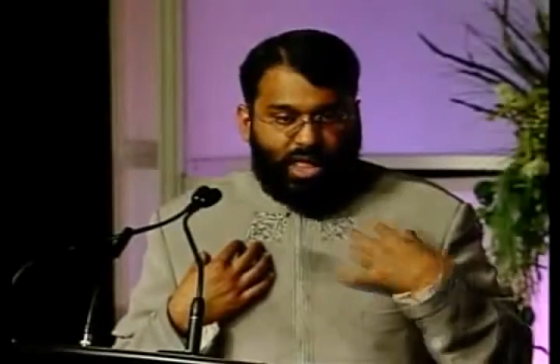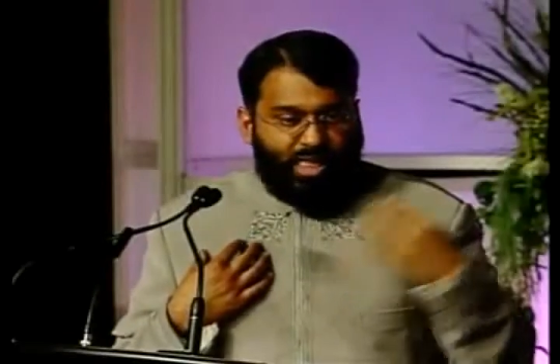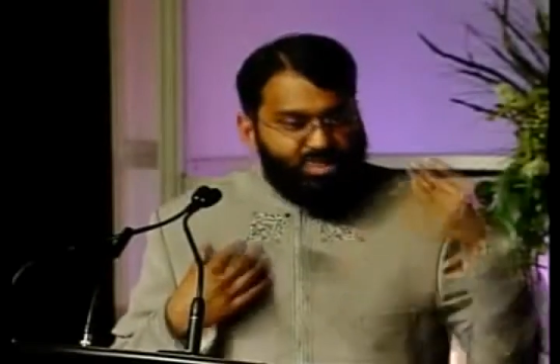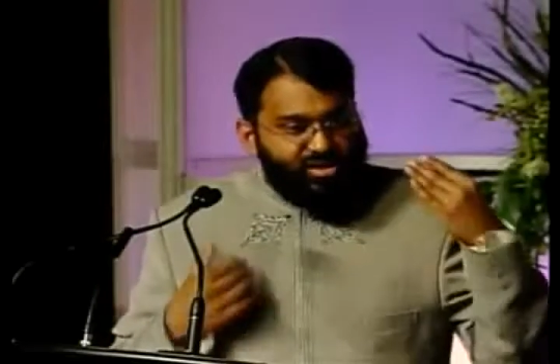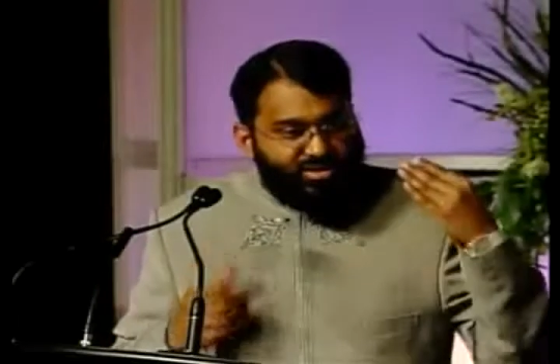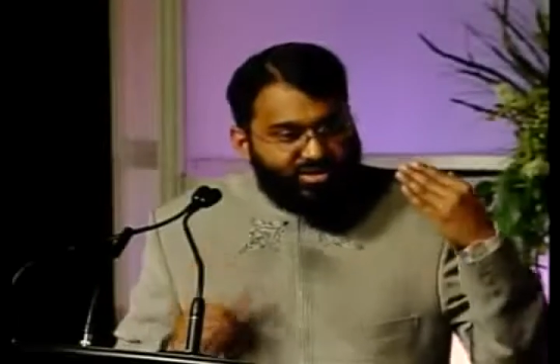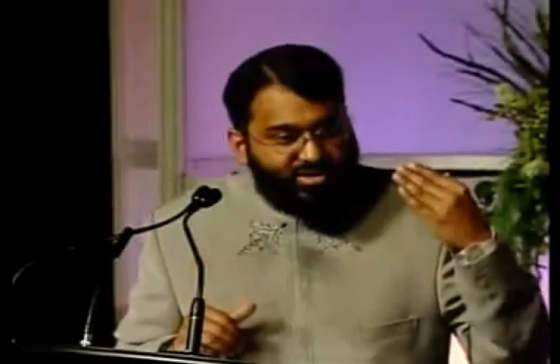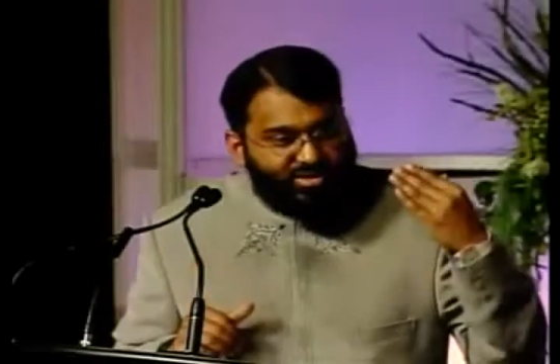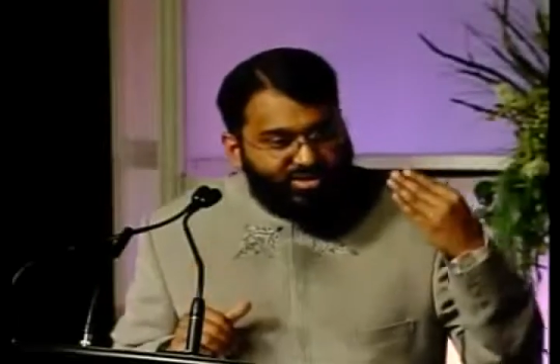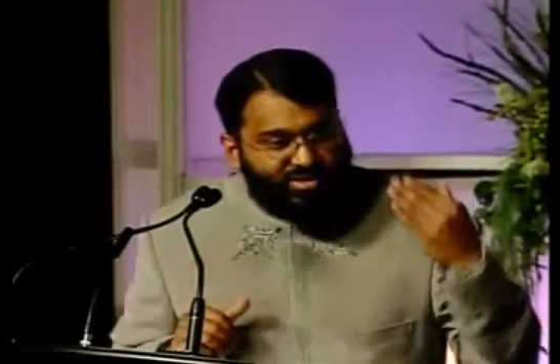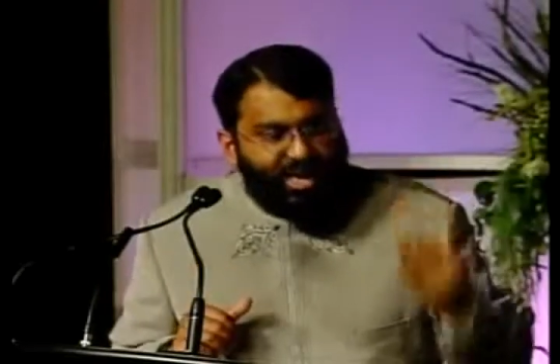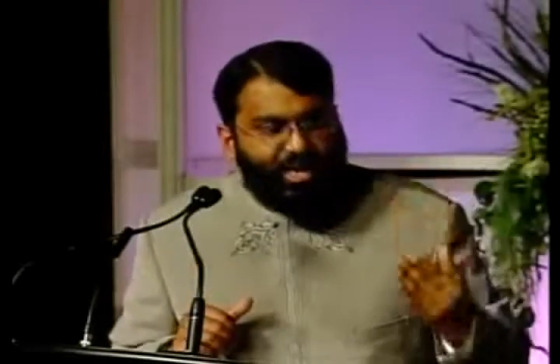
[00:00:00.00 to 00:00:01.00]
And this is
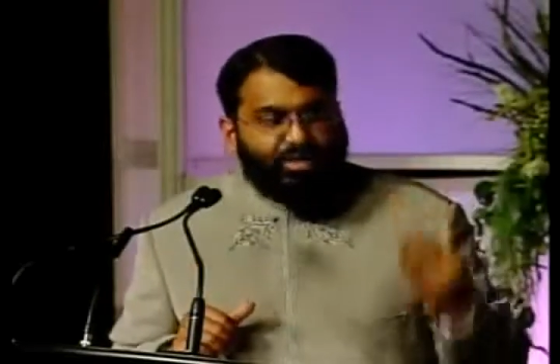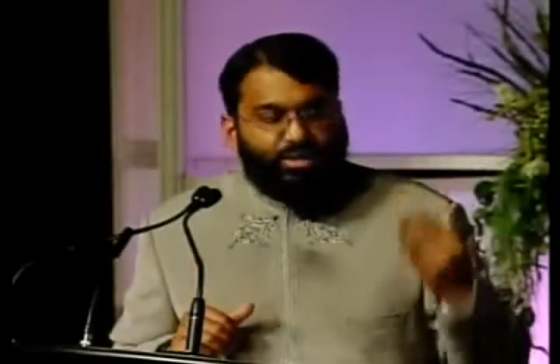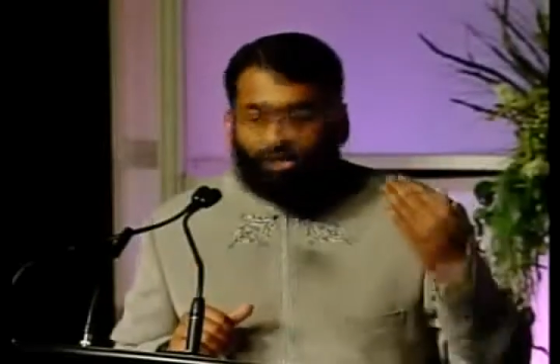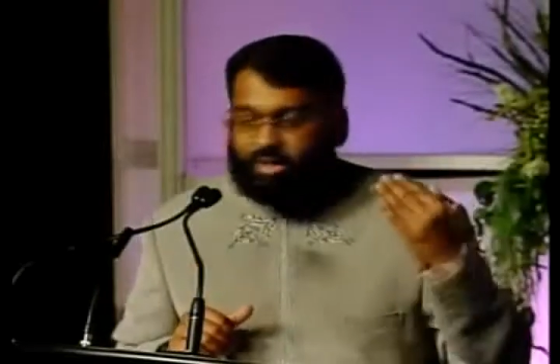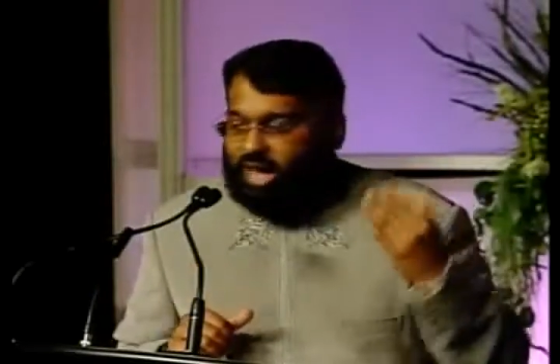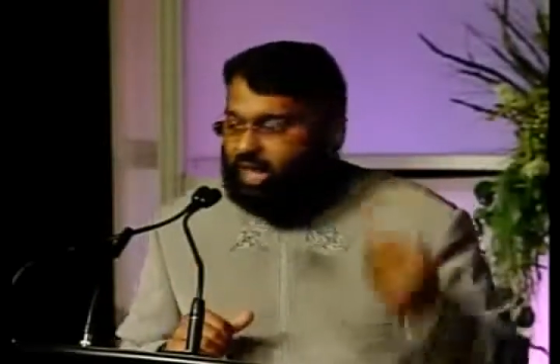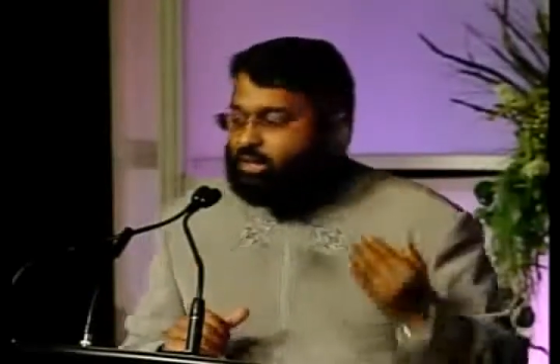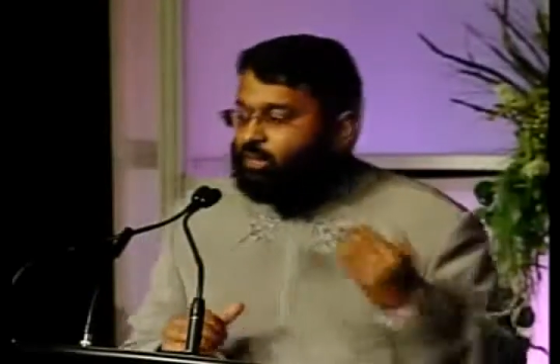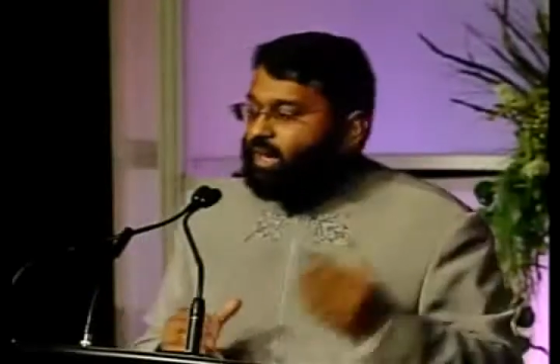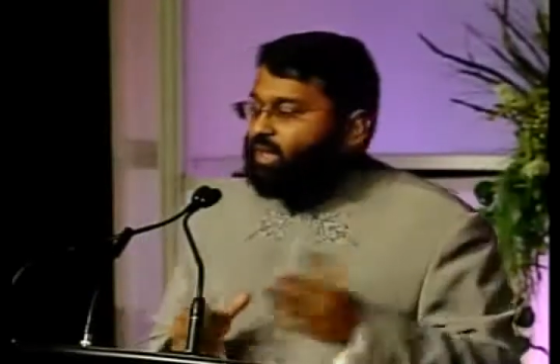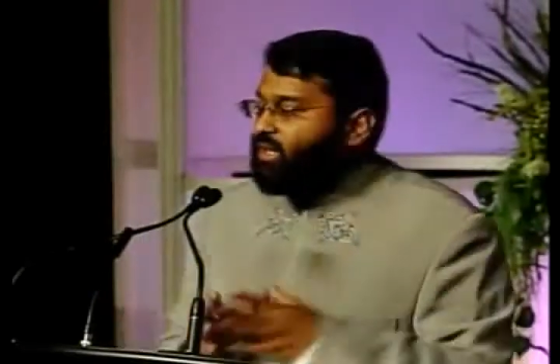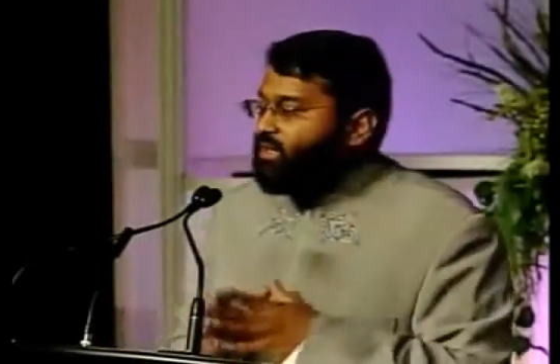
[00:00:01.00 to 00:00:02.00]
exactly what
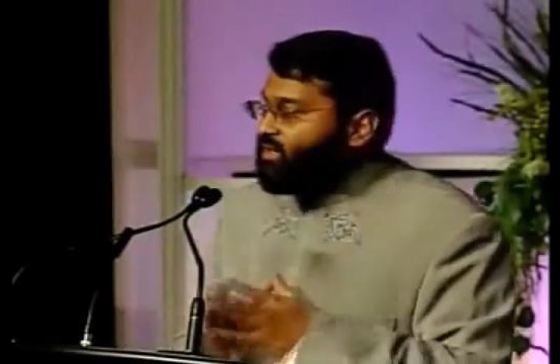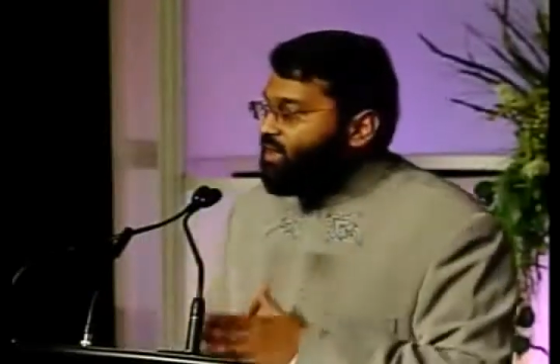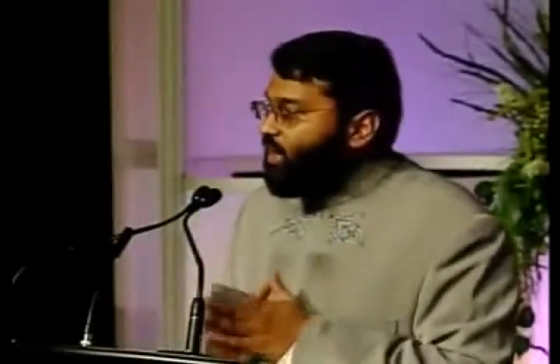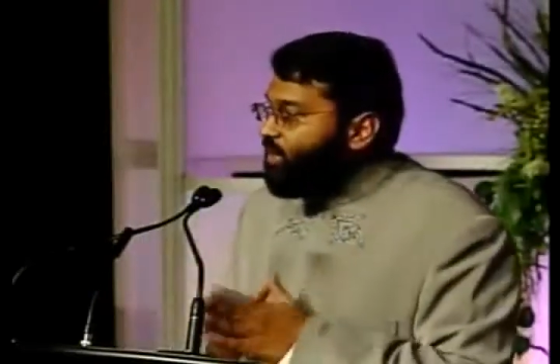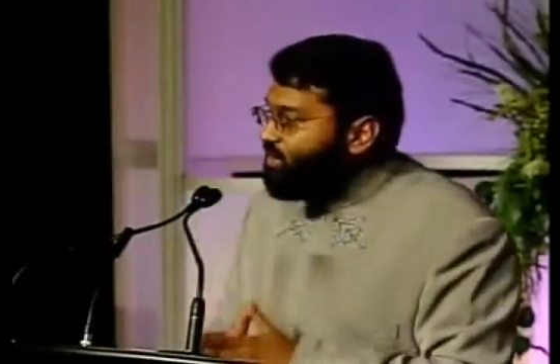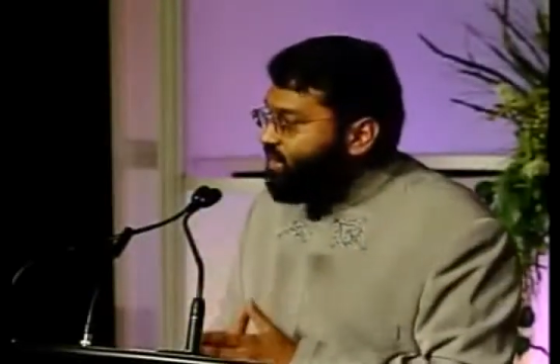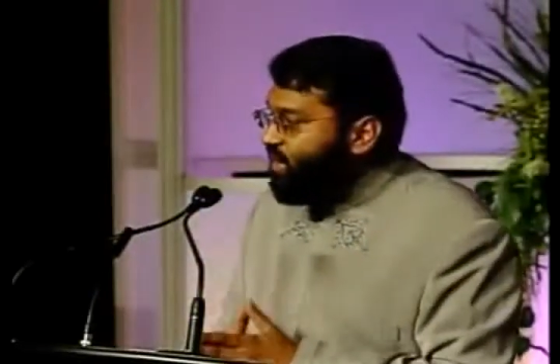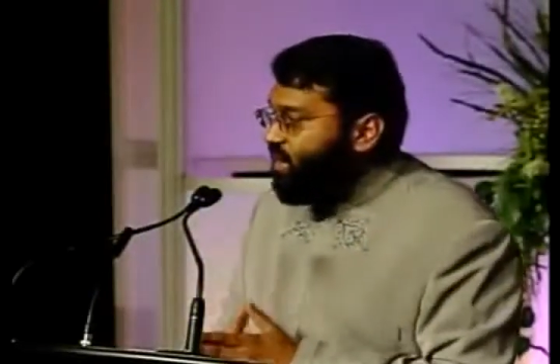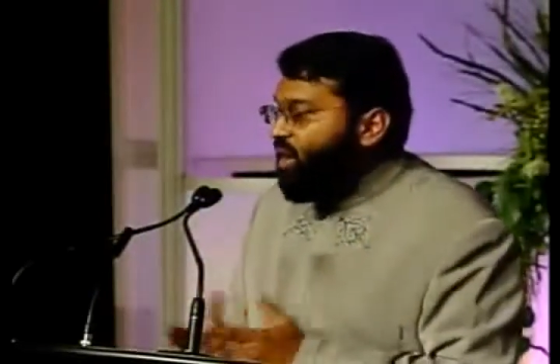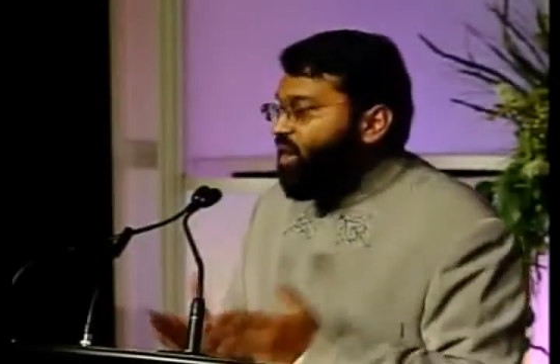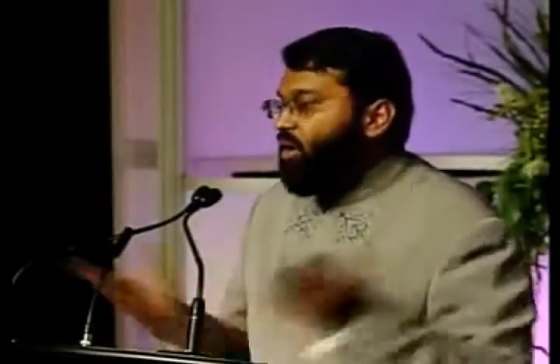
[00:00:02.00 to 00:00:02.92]
Adam alayhi salam said,